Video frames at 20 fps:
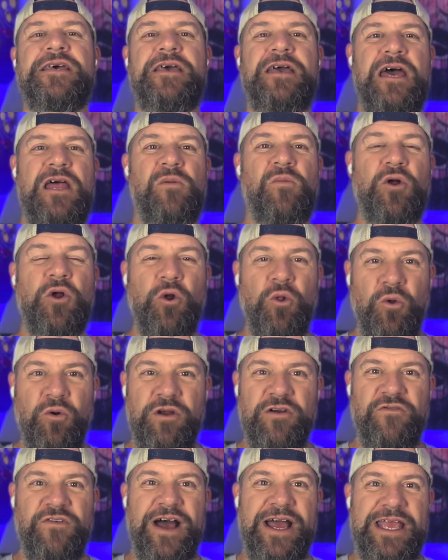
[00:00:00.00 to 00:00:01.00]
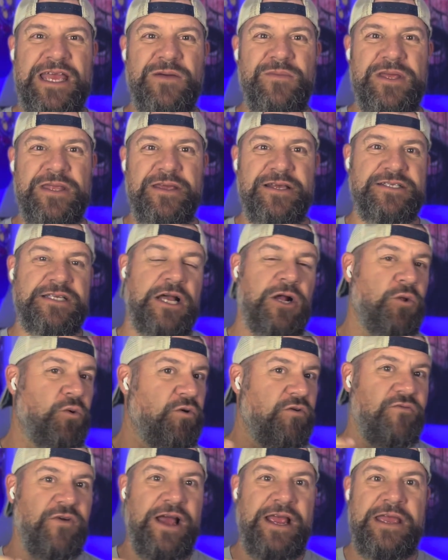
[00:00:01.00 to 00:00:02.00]
And I'm going to glorify Him in this. I
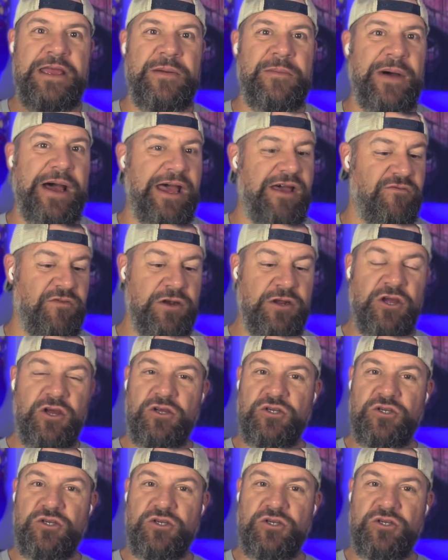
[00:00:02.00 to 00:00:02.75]
glorify Him by having